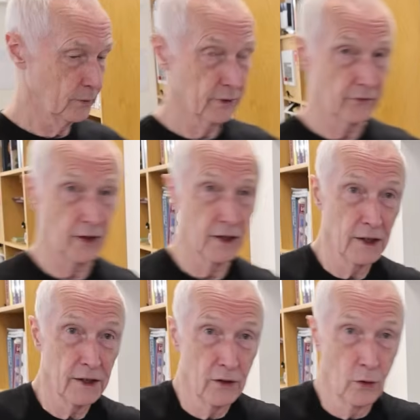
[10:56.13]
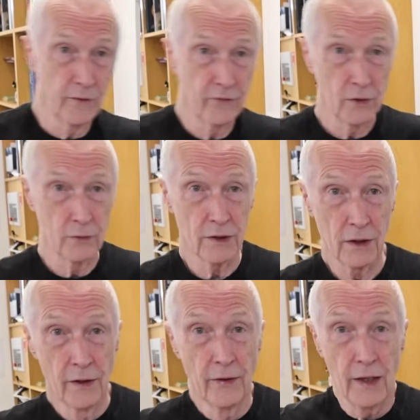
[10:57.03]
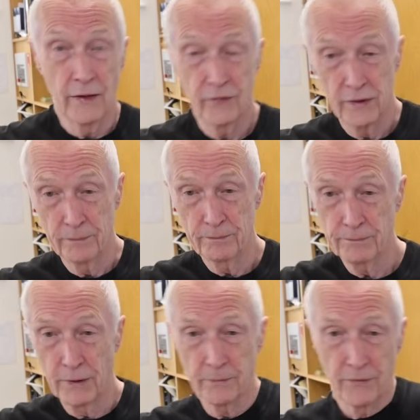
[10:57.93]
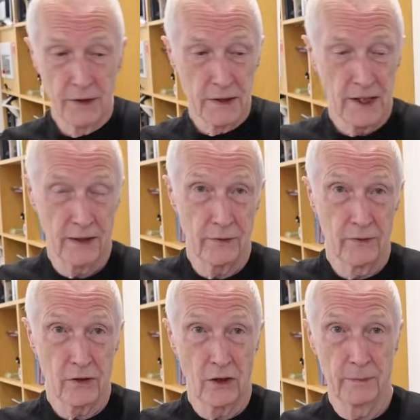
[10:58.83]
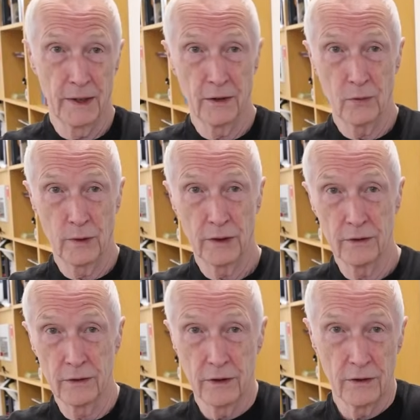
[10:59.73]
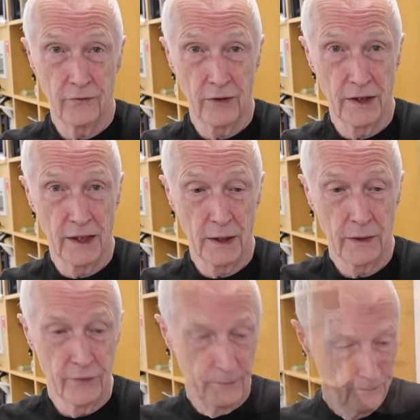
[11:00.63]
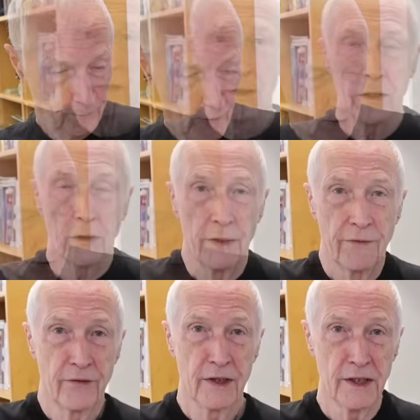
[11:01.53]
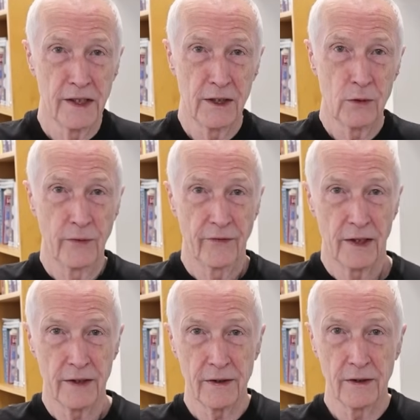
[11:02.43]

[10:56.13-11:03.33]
and we'll try and let you know in future. If you pop things down in the comments, we can try and answer them. So in 3 days, we've had